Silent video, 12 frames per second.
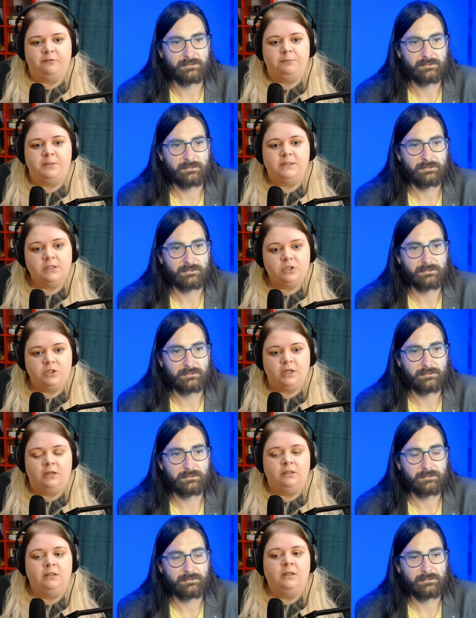
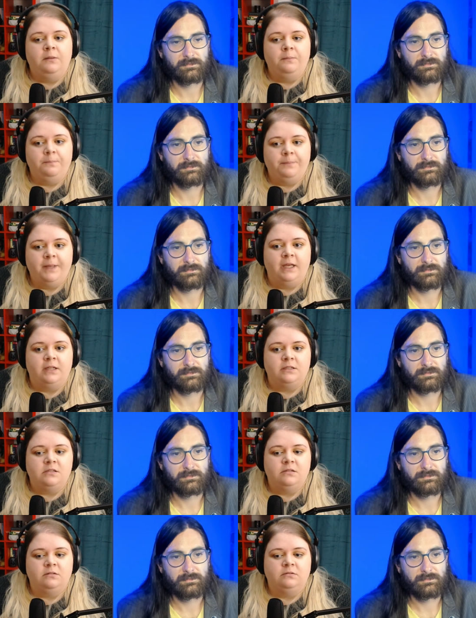Speaker 1: position,
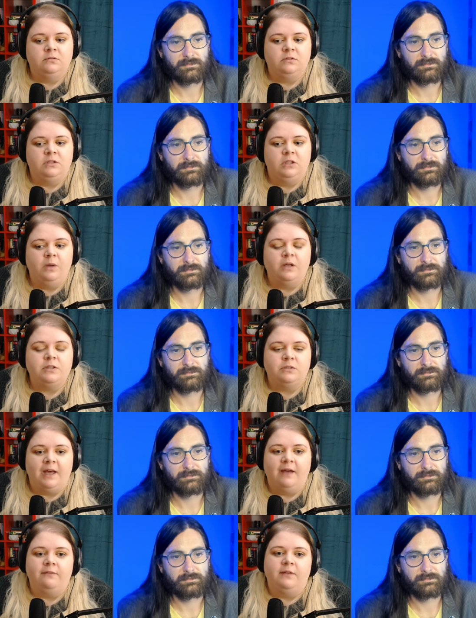but you also
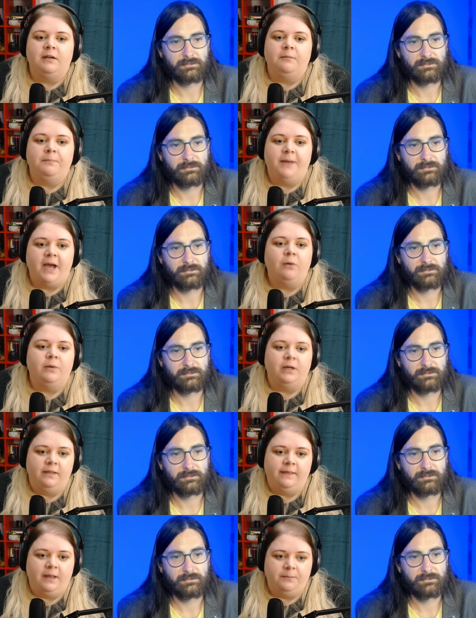have like power
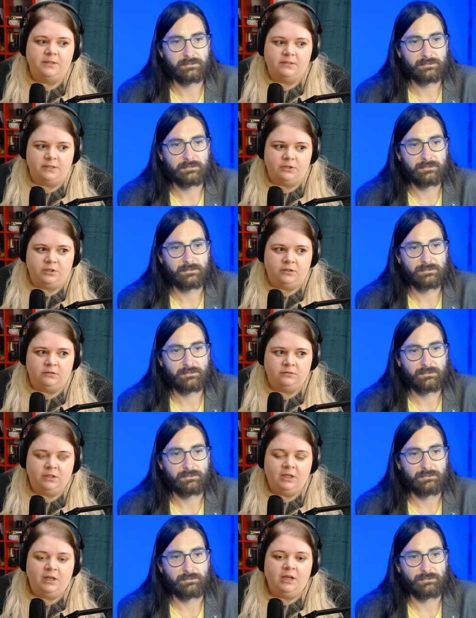in that position
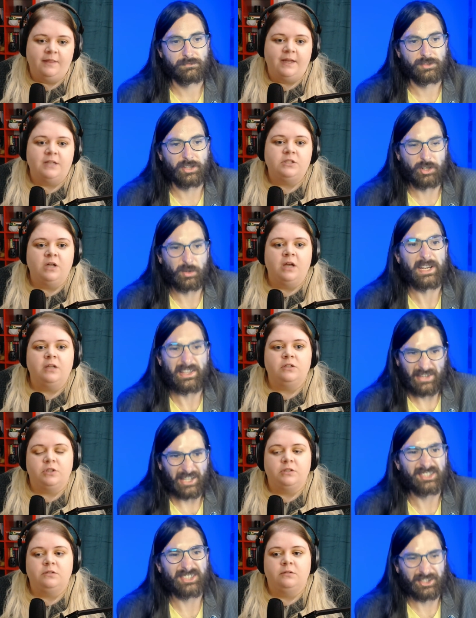and that to it's create
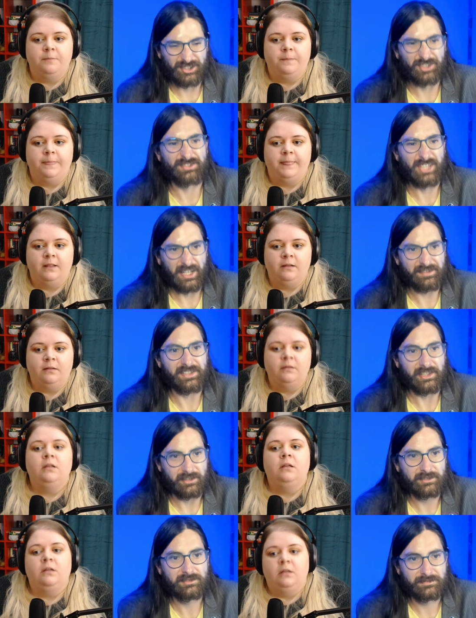that just, sense
Speaker 2: of
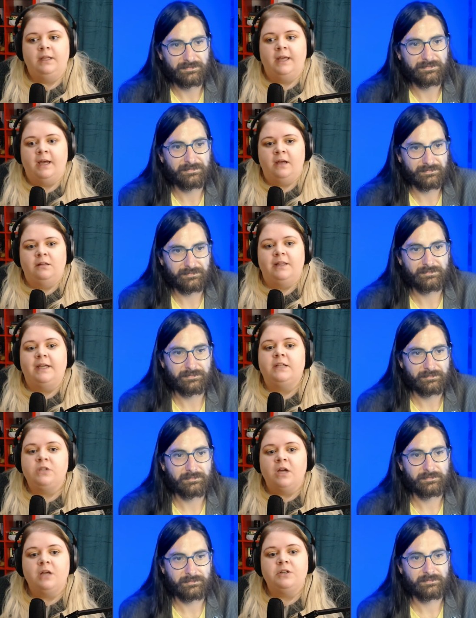safety
Speaker 1: yeah like
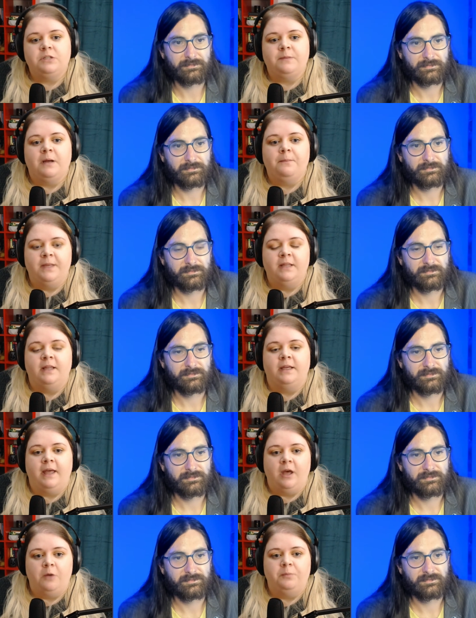it's not just about being like
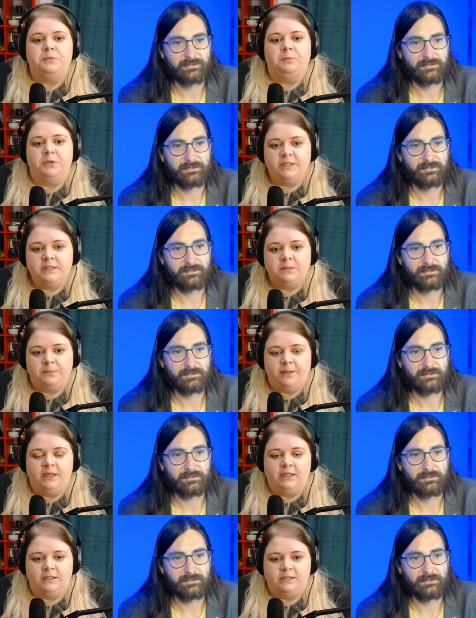a helpless mm-hmm.
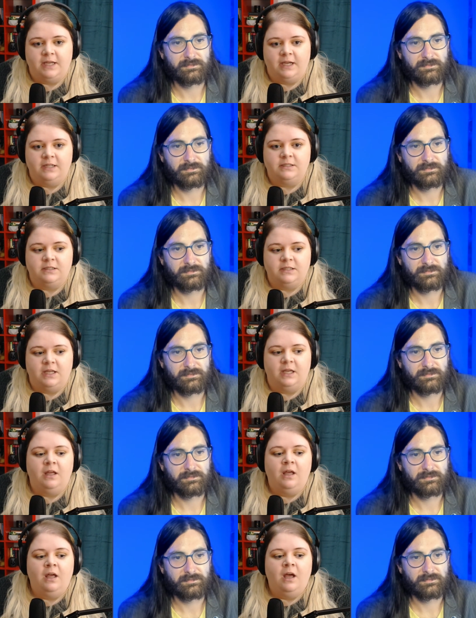participant in sex it's
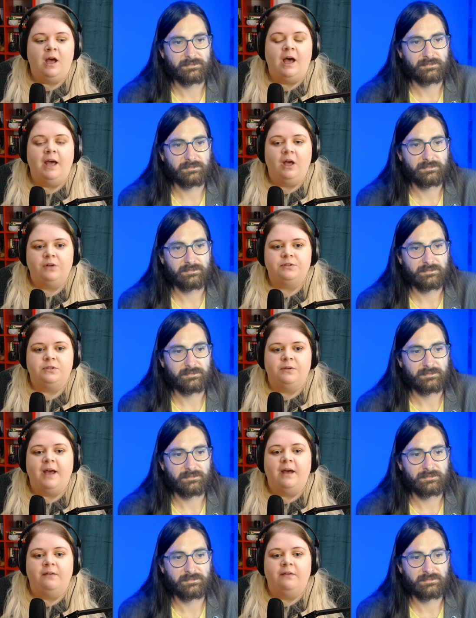like i also have